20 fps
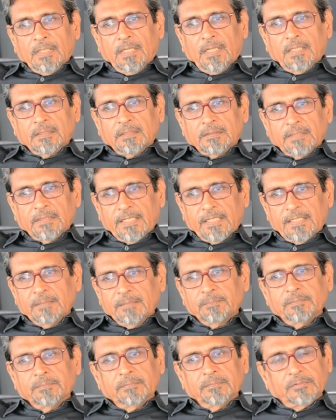and set up
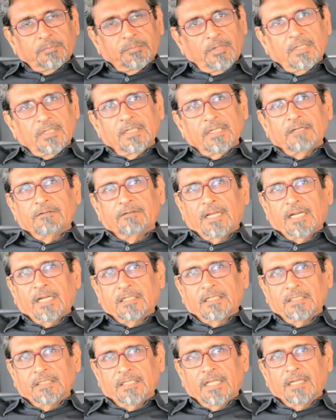a small little
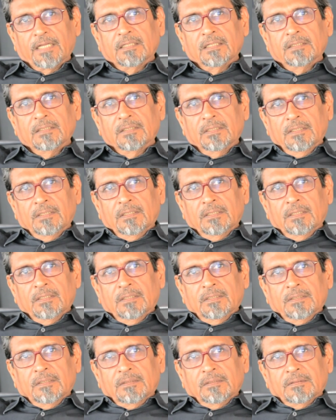factory there,
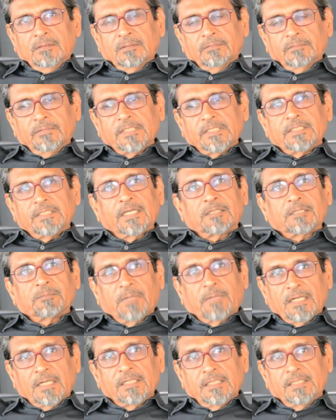which
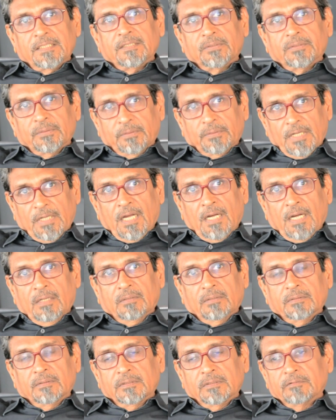expanded into now
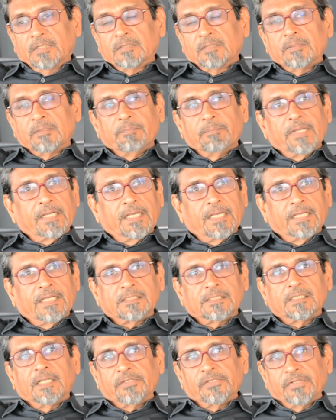one of the
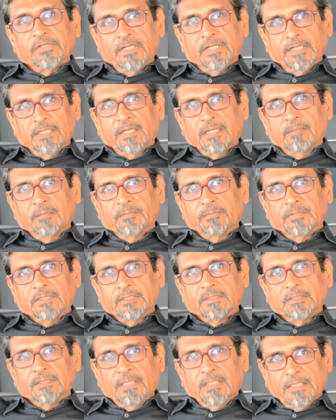biggest engineering
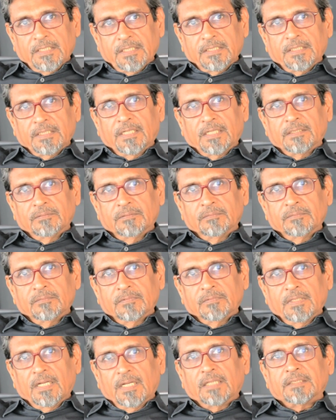companies in India,
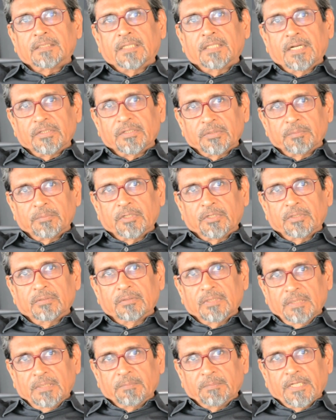Larsen & Toubro
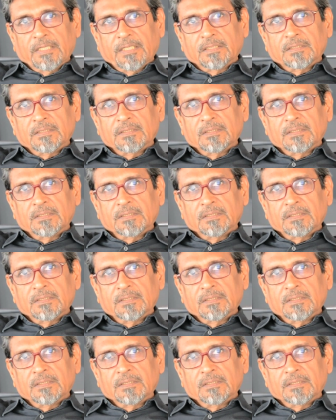Limited,